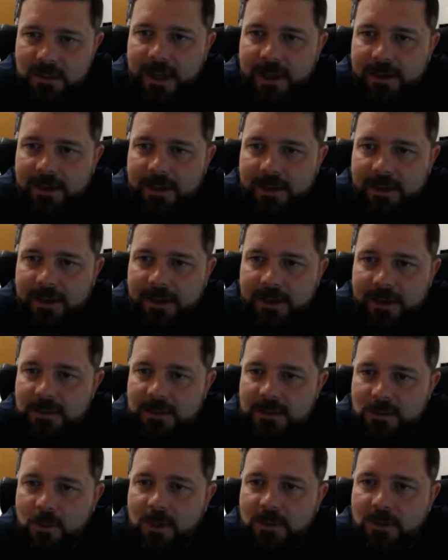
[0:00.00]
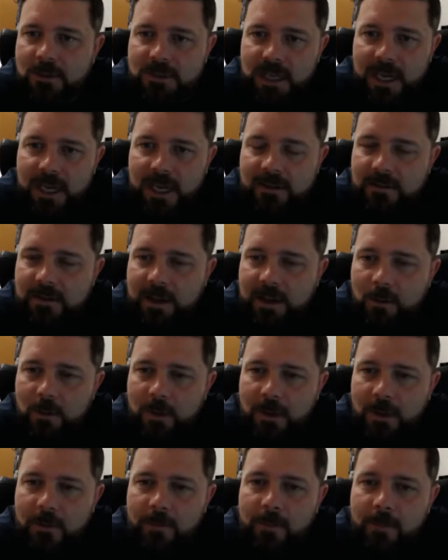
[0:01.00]
like this and this is why she's acting that
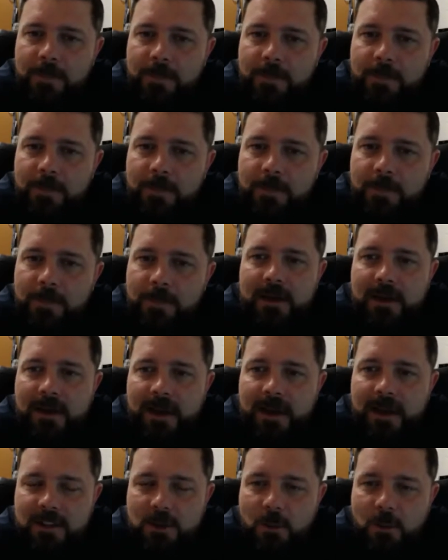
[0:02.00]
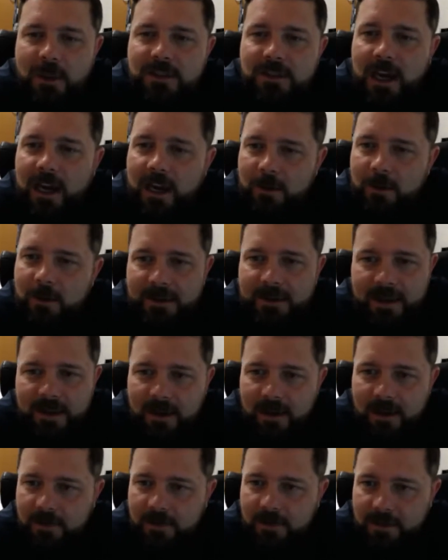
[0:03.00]
way and so we talk about that
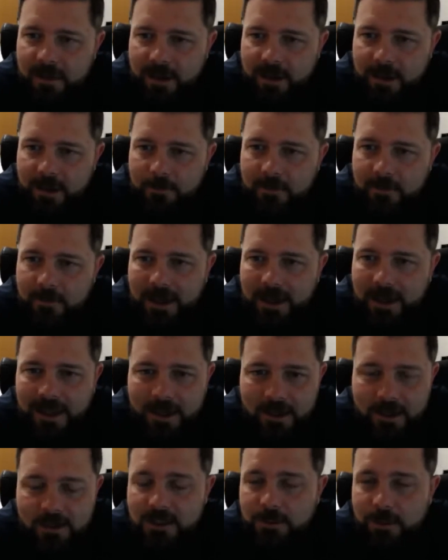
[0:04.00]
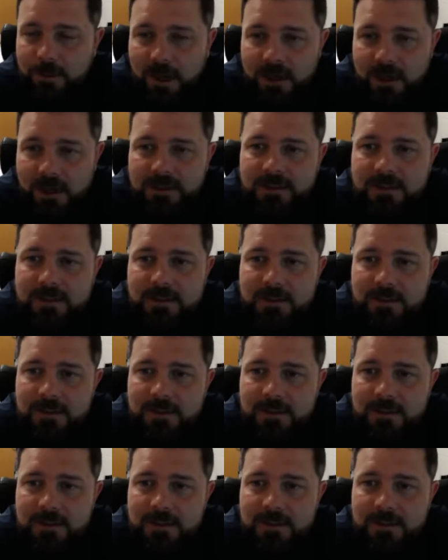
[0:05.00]
all the time and energy bus